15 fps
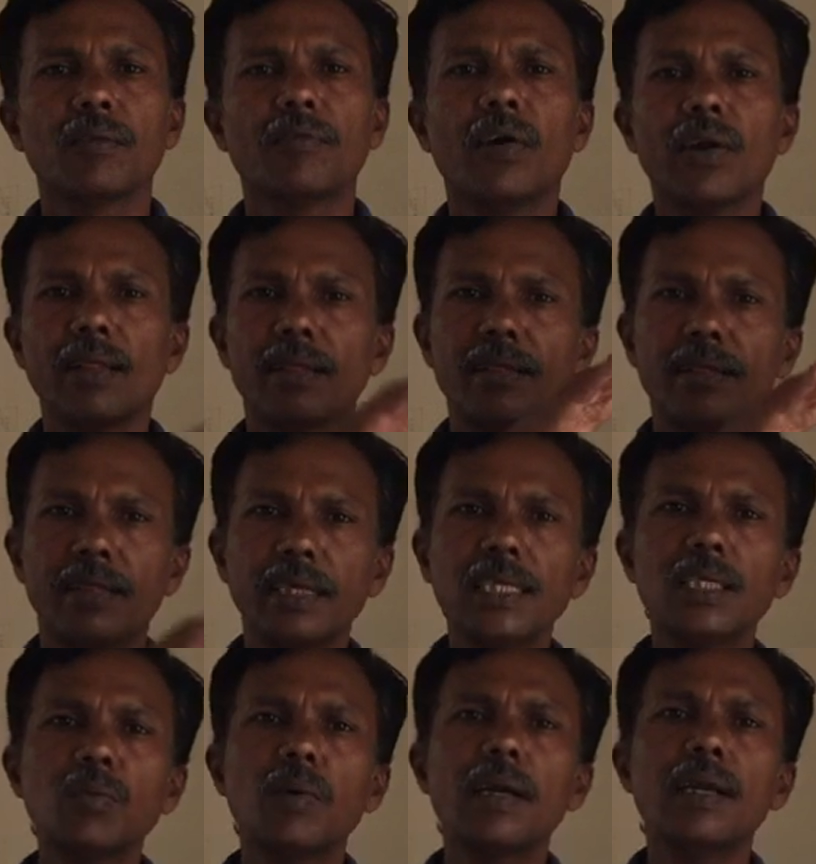For
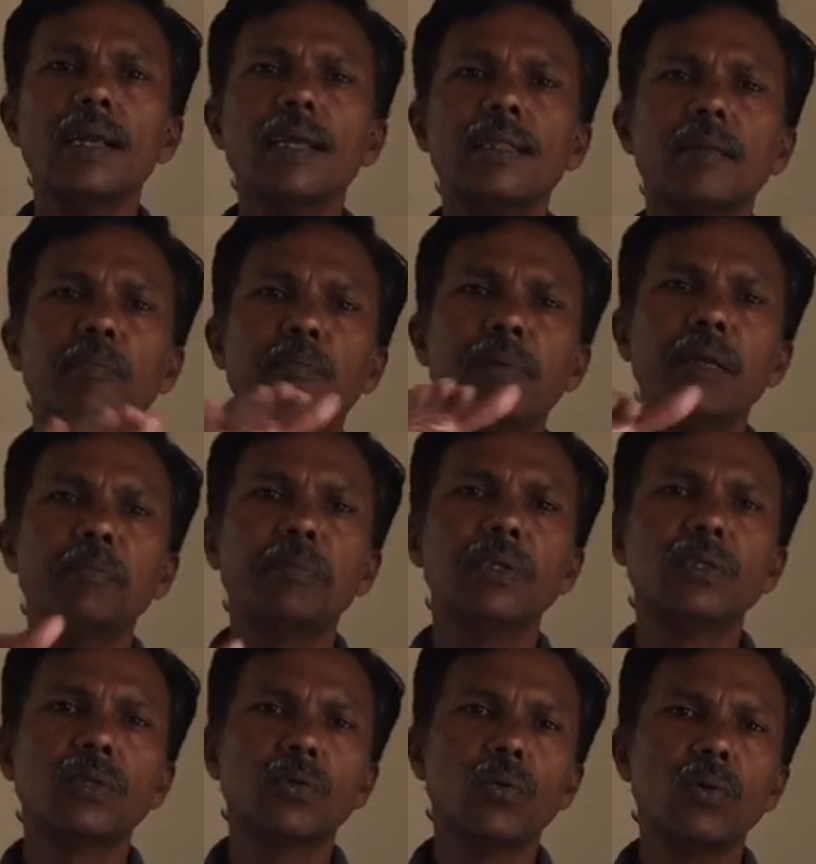this only the
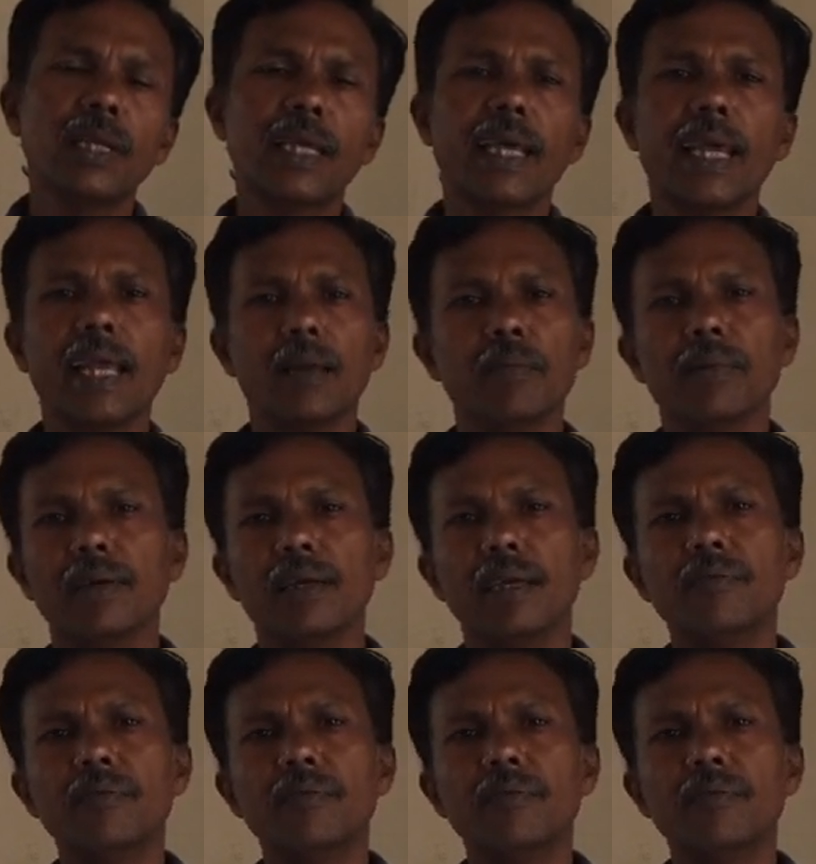people's rule came.